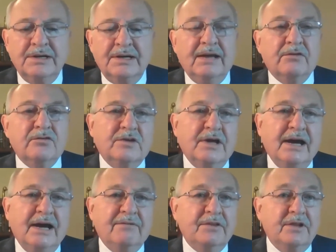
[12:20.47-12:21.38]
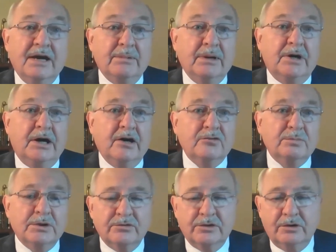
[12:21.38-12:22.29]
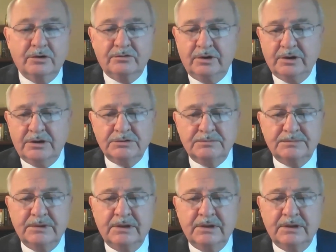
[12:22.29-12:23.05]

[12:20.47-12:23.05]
and the staff of the Alabama Hospital Association.